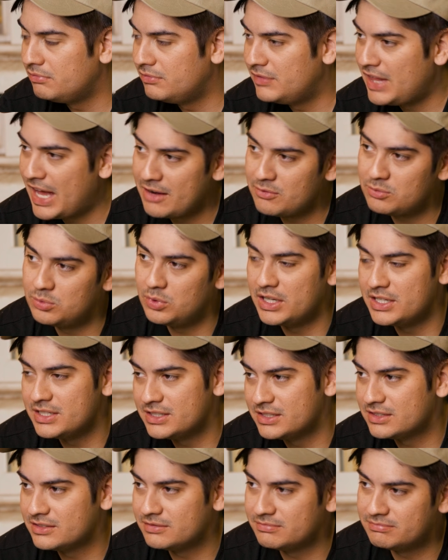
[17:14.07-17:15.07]
That
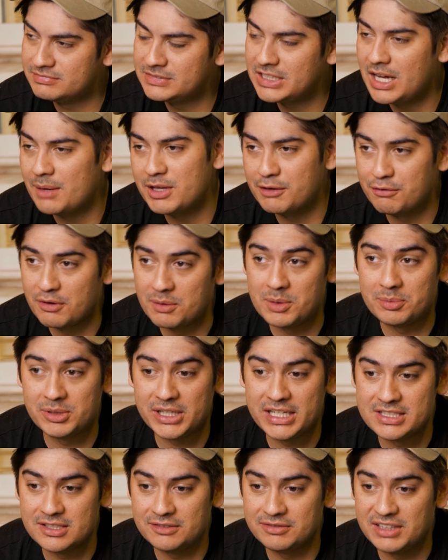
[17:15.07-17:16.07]
was coming from a
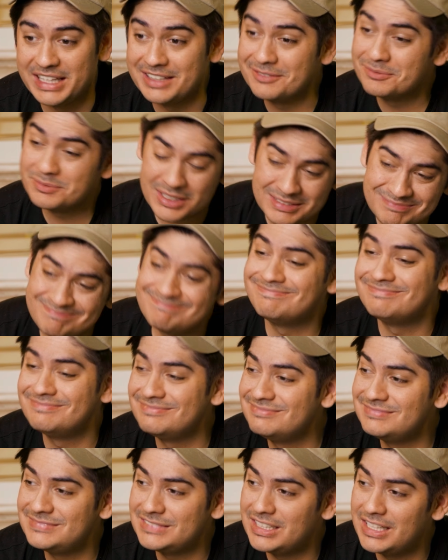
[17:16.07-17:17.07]
place of like,
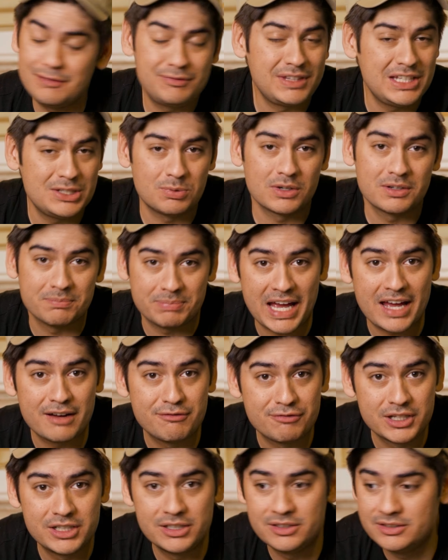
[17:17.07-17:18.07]
if these weren't bad
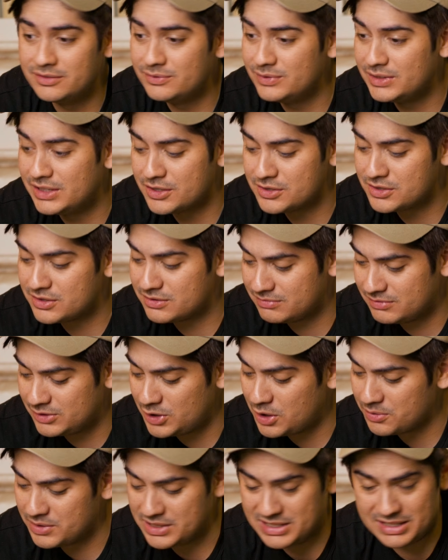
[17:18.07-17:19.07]
for you, there's
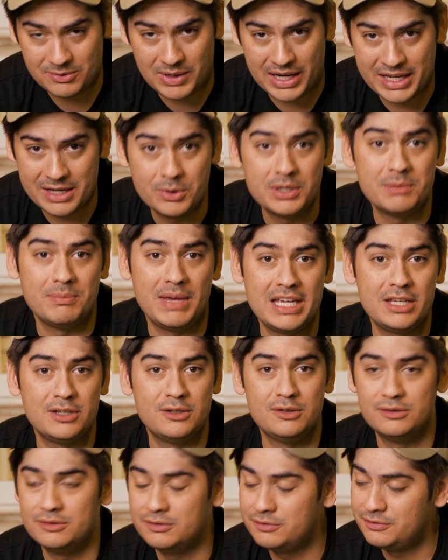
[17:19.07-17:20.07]
no reason why it would make
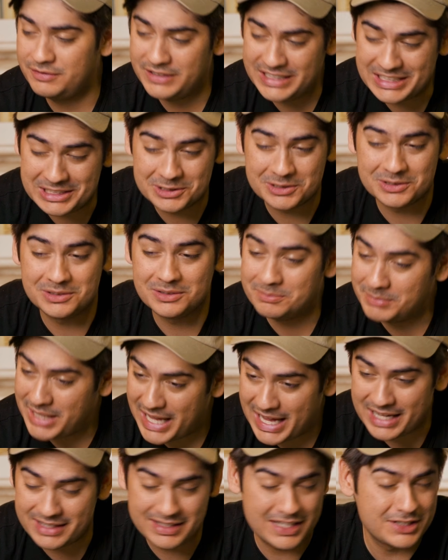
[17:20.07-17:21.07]
you feel
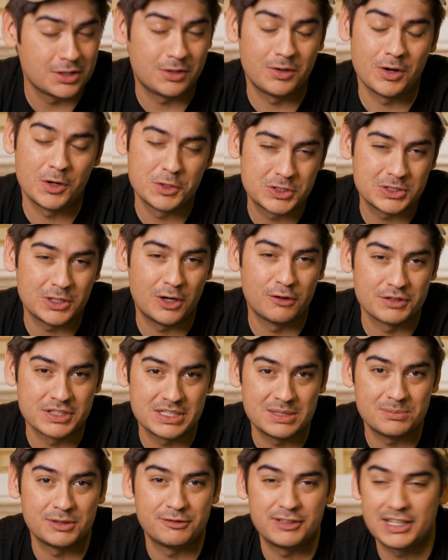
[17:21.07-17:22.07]
bad. That's a gross
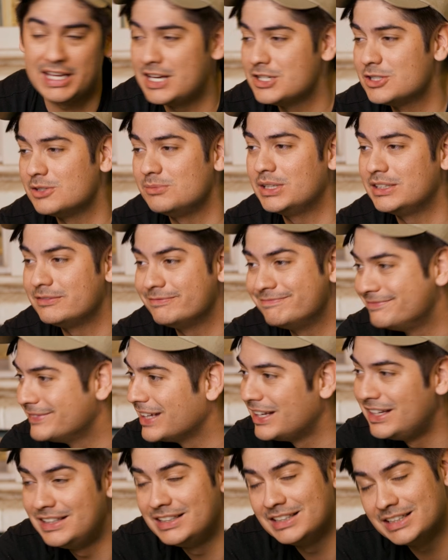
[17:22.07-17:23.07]
oversimplification, but
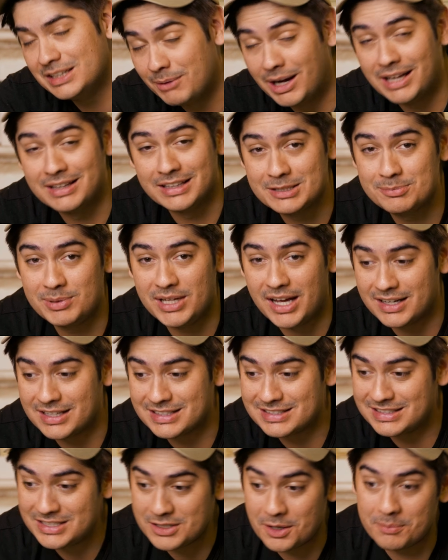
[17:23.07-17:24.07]
come on, let's be
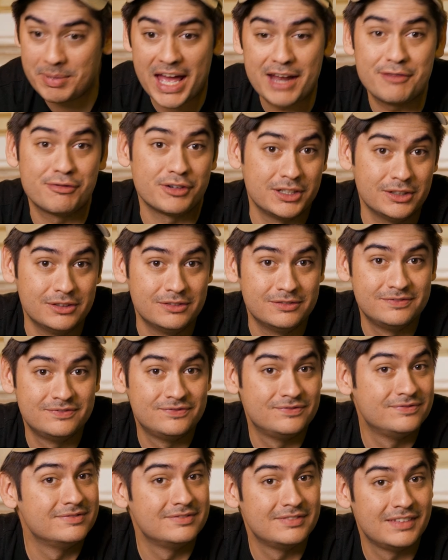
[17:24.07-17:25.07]
honest. These are bad for you.
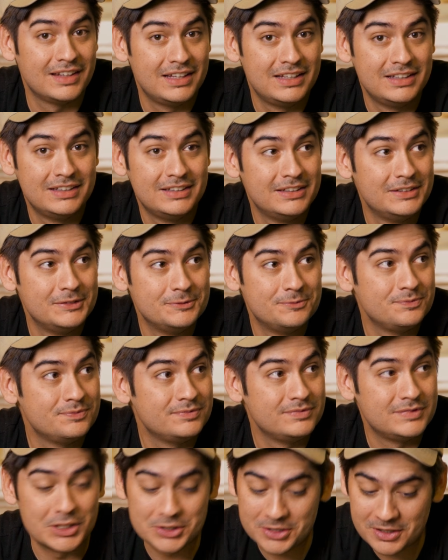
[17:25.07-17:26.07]

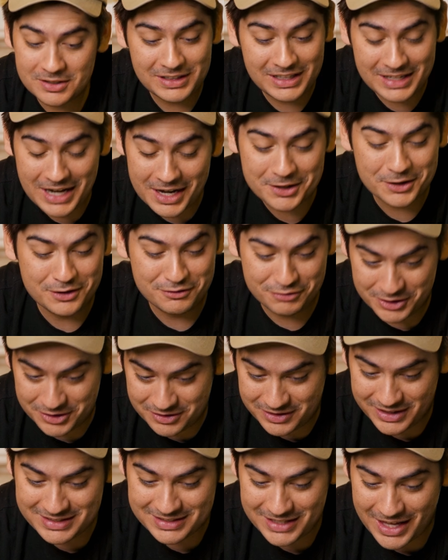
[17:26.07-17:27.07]
They're certainly not good for you,
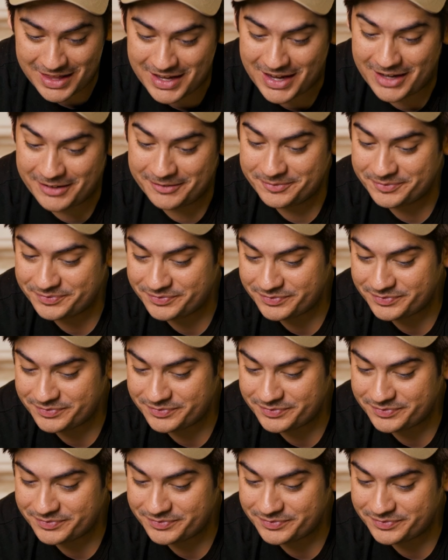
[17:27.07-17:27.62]
let's say that.